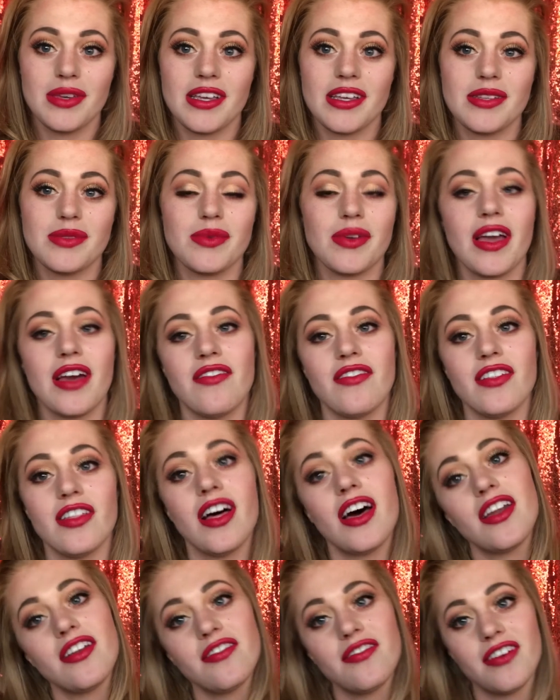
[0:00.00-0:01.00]
because we have a
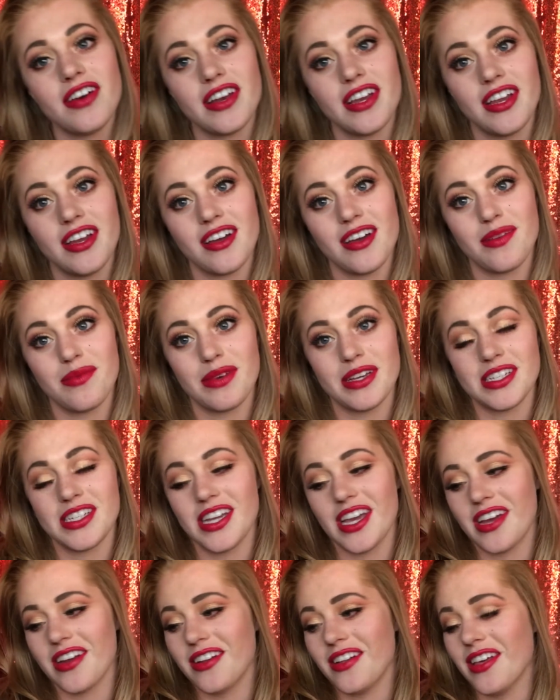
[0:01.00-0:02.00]
lot of fun here on my
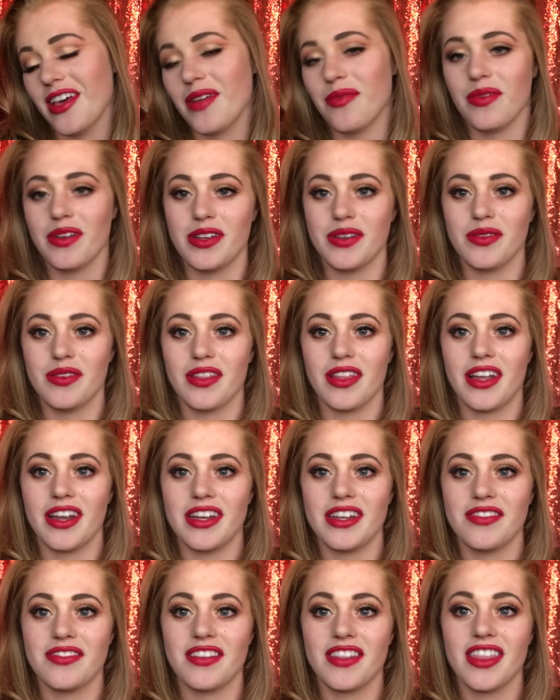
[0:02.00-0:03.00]
channel and we do a lot of
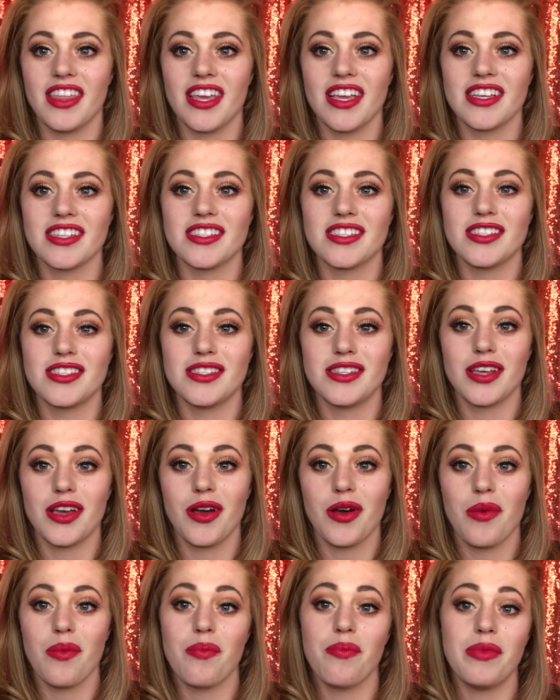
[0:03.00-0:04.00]
different things.
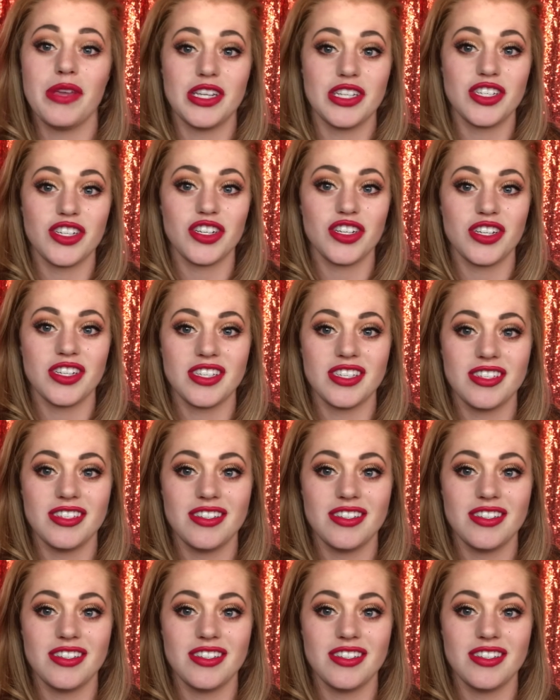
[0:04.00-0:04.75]
So be sure to